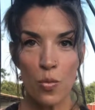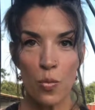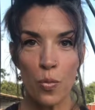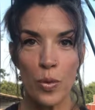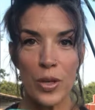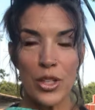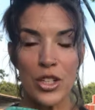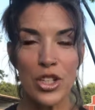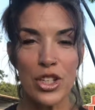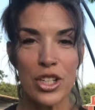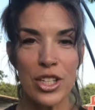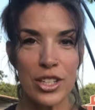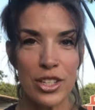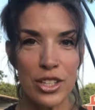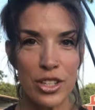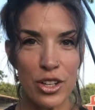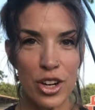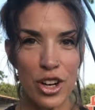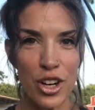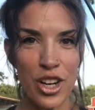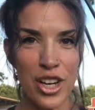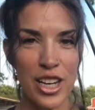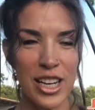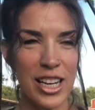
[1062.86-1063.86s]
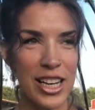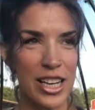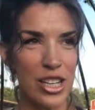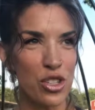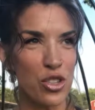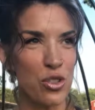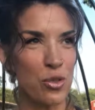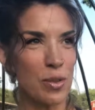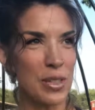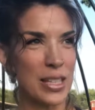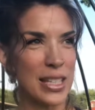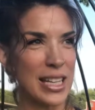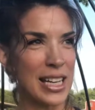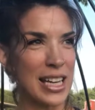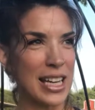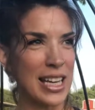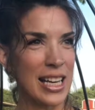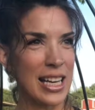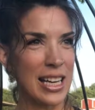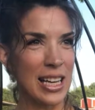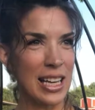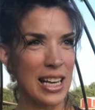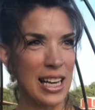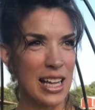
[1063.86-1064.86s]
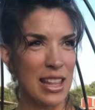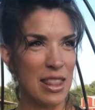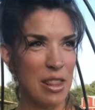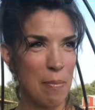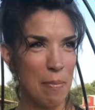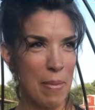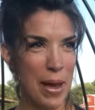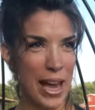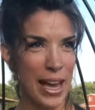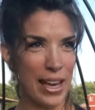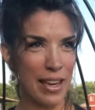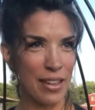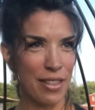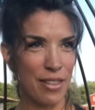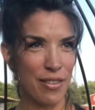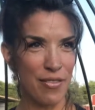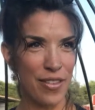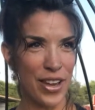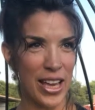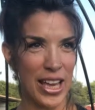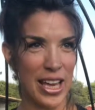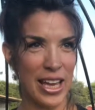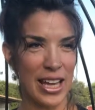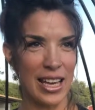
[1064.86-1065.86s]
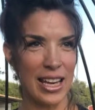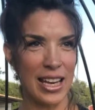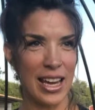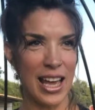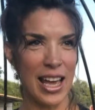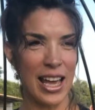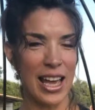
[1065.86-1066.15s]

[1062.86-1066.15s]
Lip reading: when she started it, she was sitting in the back of the van,